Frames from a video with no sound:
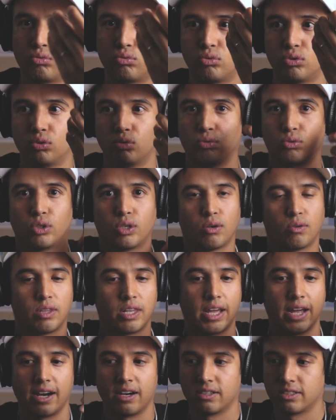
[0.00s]

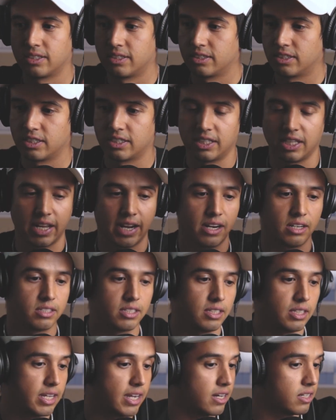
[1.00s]
layers and just
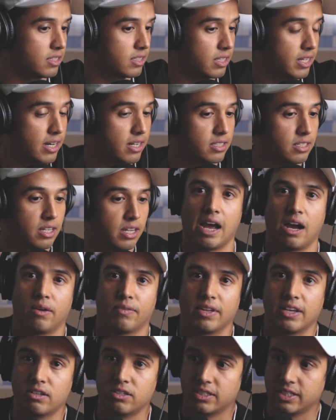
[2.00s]
layers and layers and layers. Now
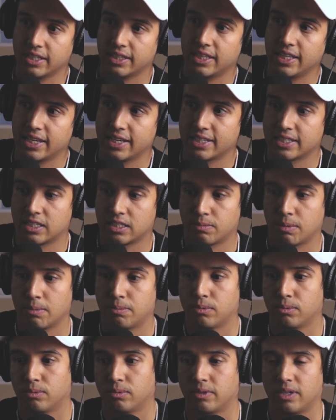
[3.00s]
the interesting thing is
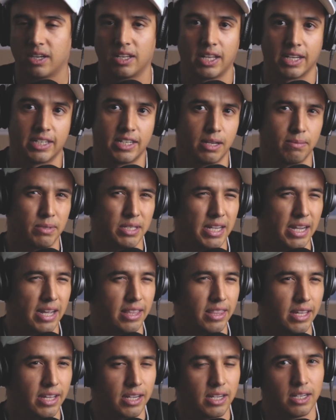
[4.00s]
people, unlike DMT, I
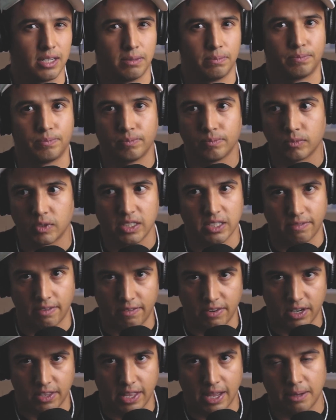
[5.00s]
think, because I've
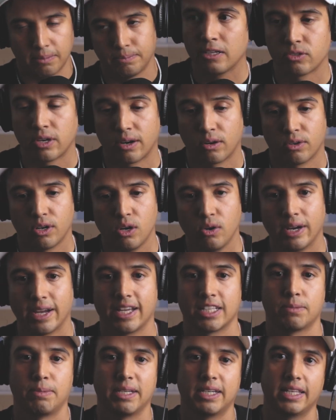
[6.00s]
never done that, so I don't know, I
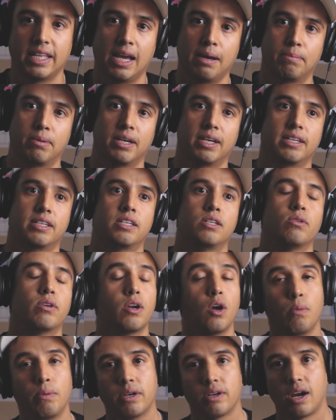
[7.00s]
can't speak to that, but you
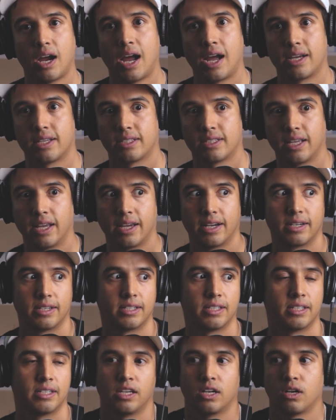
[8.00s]
can open your eyes
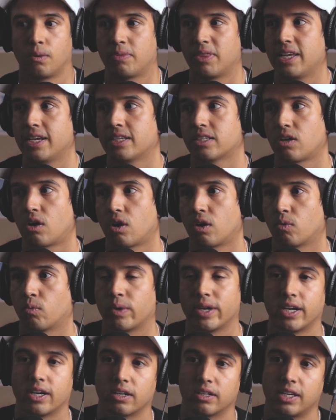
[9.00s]
and things aren't
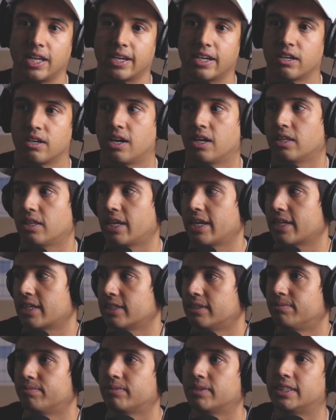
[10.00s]
weird. Like you're not
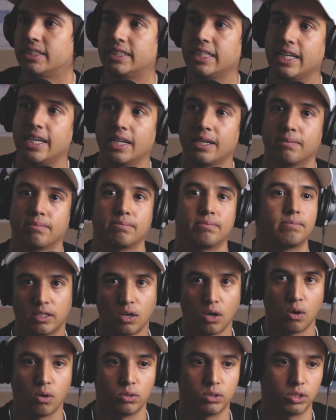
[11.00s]
like seeing
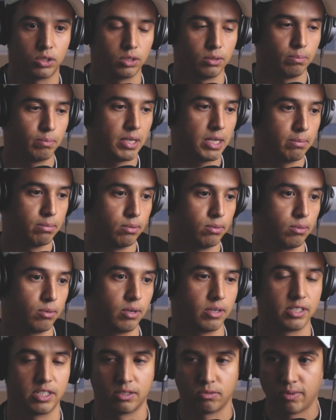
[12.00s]
ghosts or people
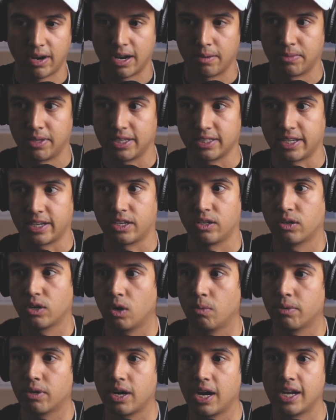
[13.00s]
or just random things. Like you can
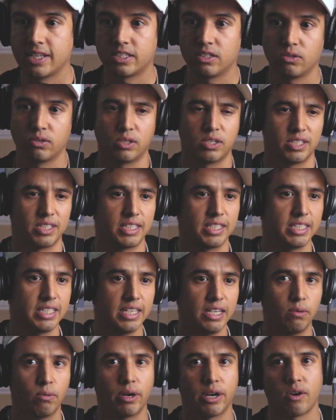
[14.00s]
open your eyes and you can
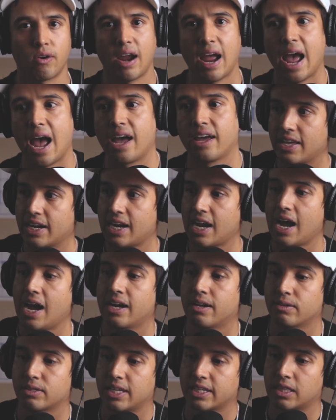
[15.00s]
see where you're at, and that
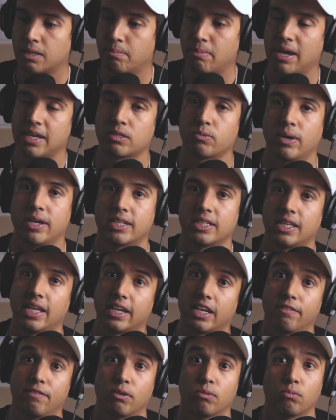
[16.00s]
kind of is like the best way to,
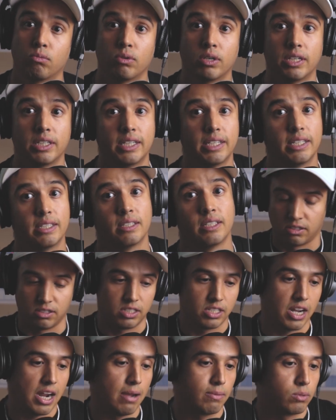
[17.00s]
like, if you're really, because
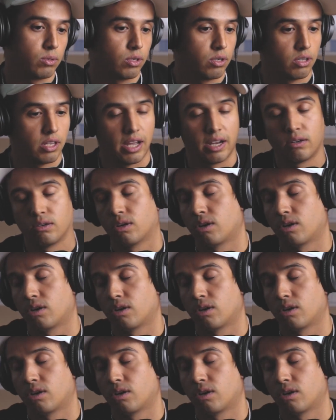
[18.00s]
there's times when you're like,